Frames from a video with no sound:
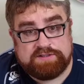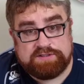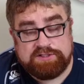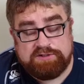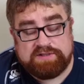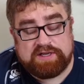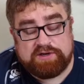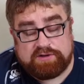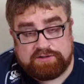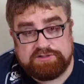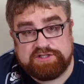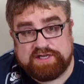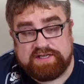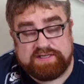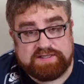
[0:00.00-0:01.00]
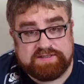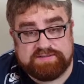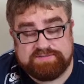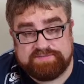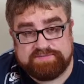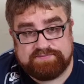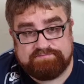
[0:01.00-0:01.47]
You cannot jink.
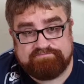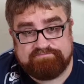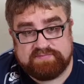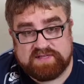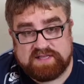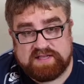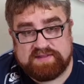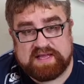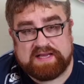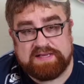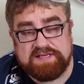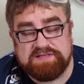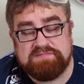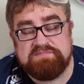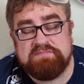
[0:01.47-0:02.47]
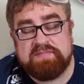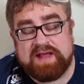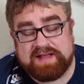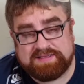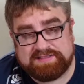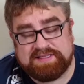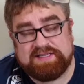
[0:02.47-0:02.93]
And that is
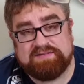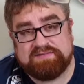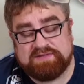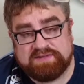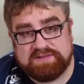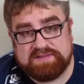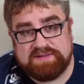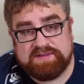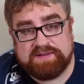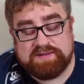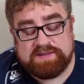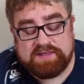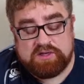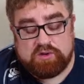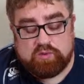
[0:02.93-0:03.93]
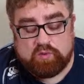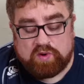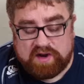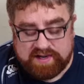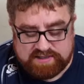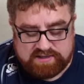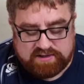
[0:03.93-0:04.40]
massive.
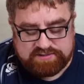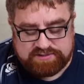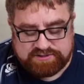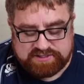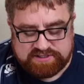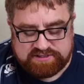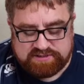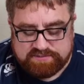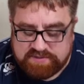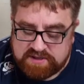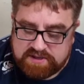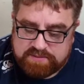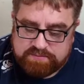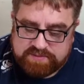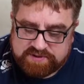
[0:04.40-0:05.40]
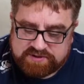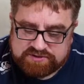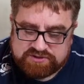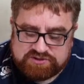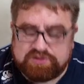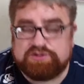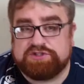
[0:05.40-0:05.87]
Why can't you jink? Because
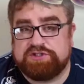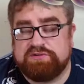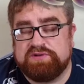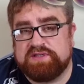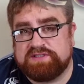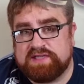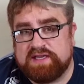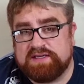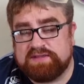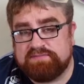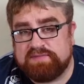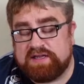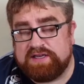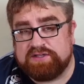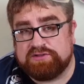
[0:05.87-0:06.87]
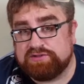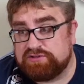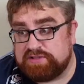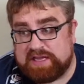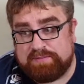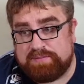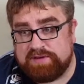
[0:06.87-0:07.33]
it's not a shooting attack, and it doesn't
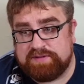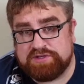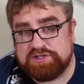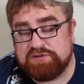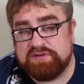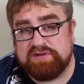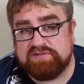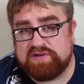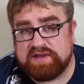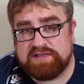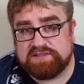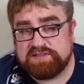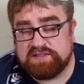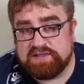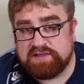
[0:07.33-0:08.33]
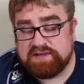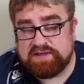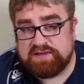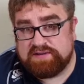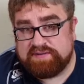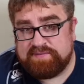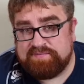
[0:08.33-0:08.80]
happen in the shooting phase.
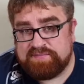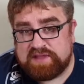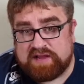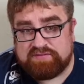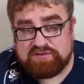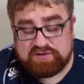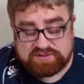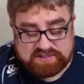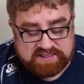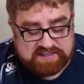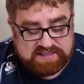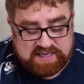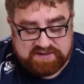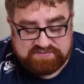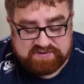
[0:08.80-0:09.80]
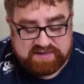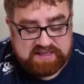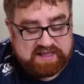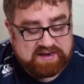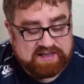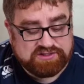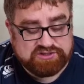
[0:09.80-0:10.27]
I've looked at it carefully,
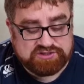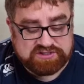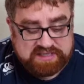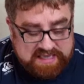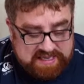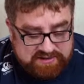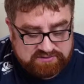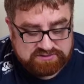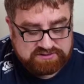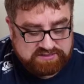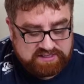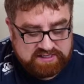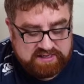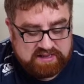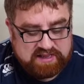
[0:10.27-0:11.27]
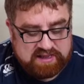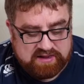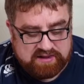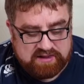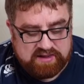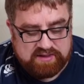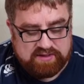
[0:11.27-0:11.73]
and I just cannot see
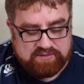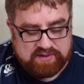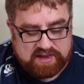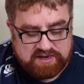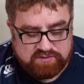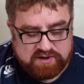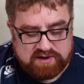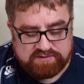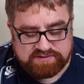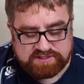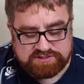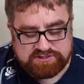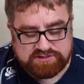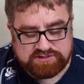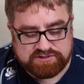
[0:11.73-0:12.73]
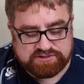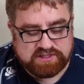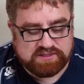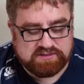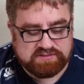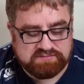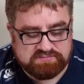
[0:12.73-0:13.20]
anywhere it says you can
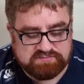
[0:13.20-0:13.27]
jink.